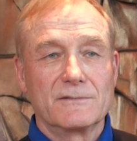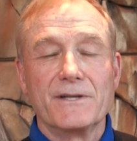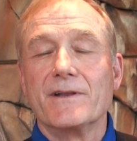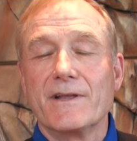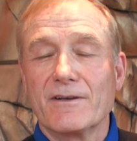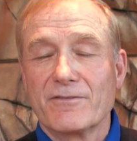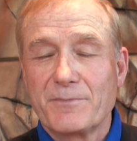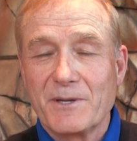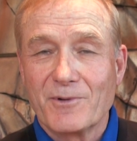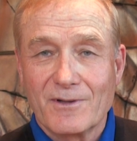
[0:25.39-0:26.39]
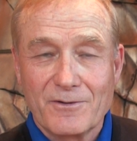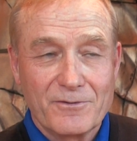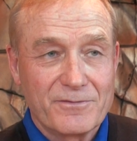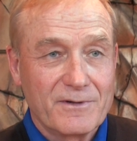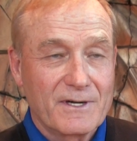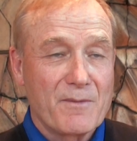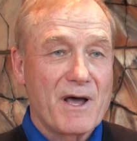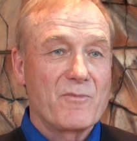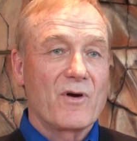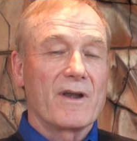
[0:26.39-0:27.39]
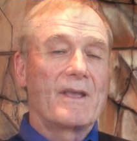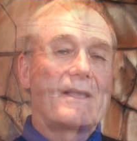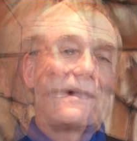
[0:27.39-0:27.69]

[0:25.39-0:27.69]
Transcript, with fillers: litany of people who've come on board.